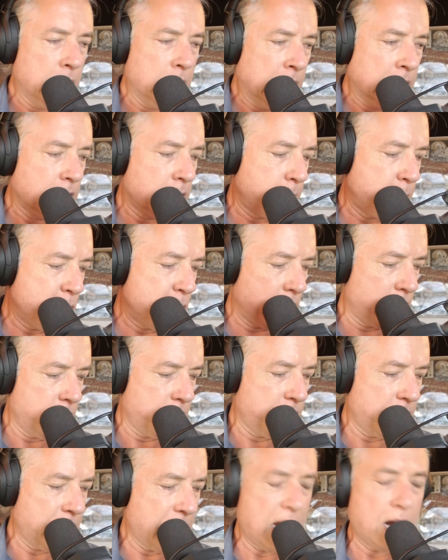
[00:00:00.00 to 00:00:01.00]
supporter
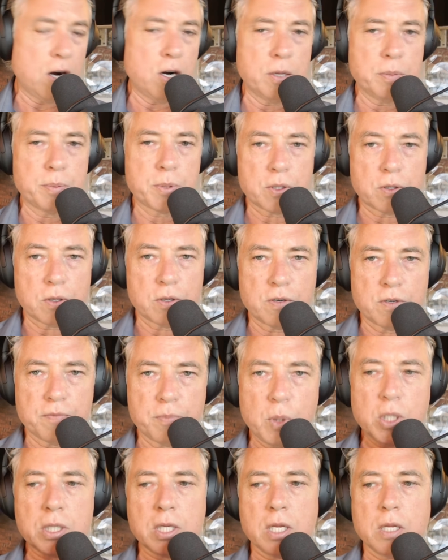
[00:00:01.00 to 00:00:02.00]
of the Arabs or of
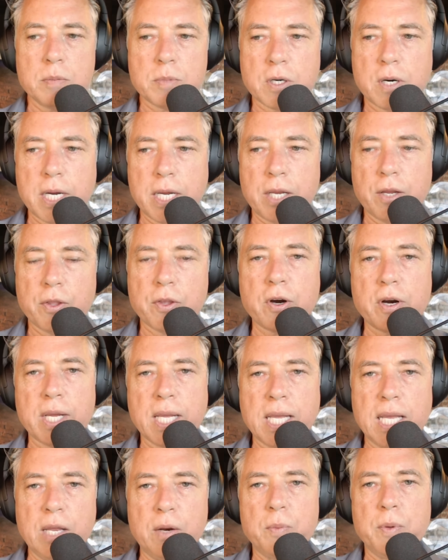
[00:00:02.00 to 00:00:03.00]
Muslims, right? You're
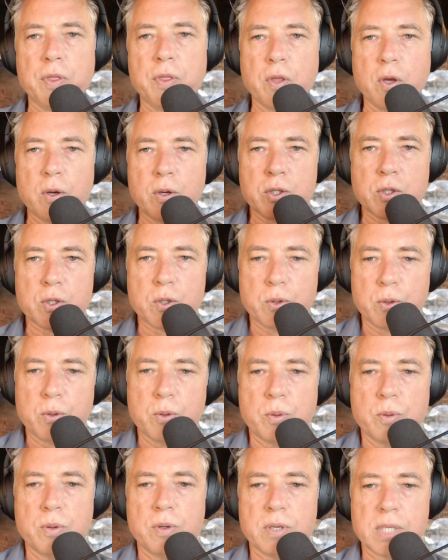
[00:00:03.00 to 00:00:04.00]
throwing in with those
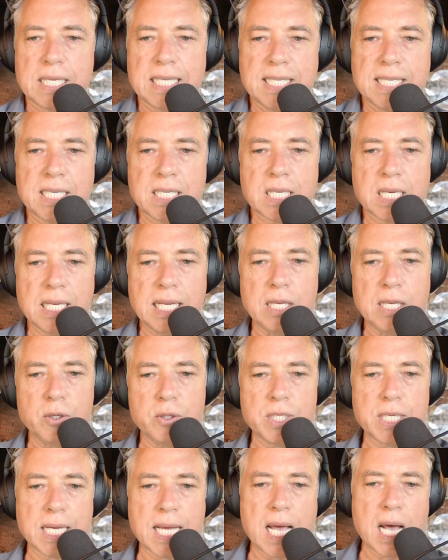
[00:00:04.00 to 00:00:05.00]
who are consistently
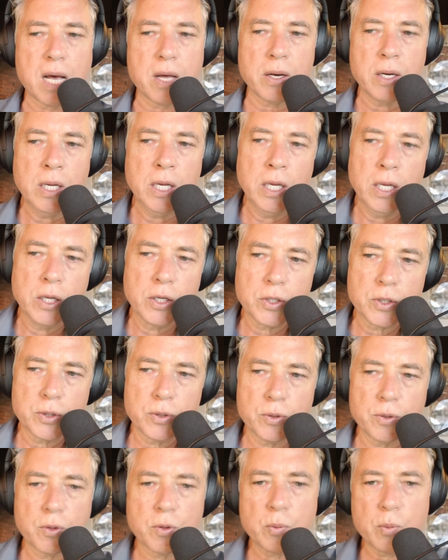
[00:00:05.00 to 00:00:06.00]
losing out
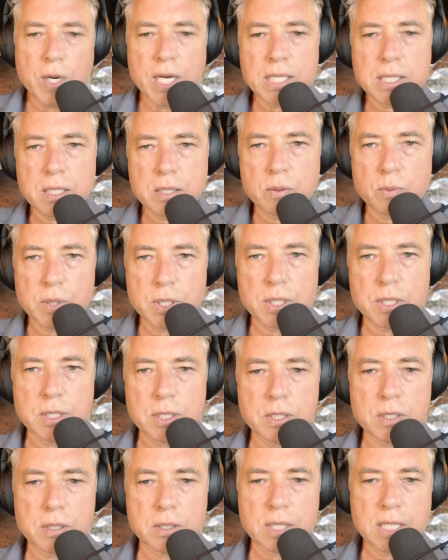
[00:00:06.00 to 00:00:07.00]
to the West, which
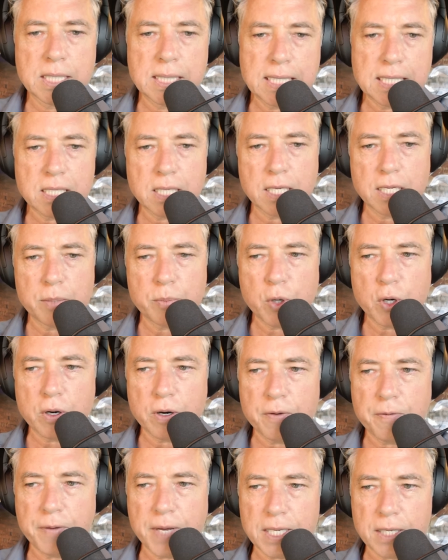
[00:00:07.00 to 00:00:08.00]
is consistently more
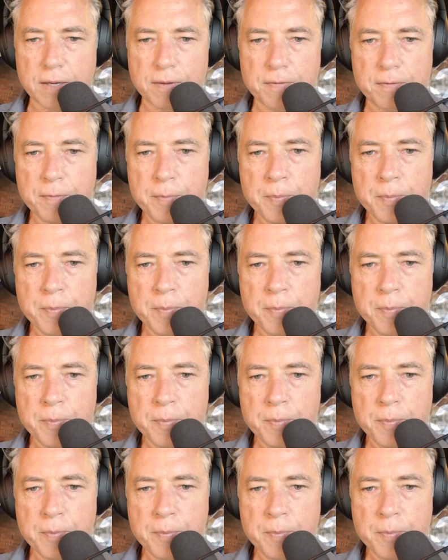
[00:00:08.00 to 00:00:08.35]
effective,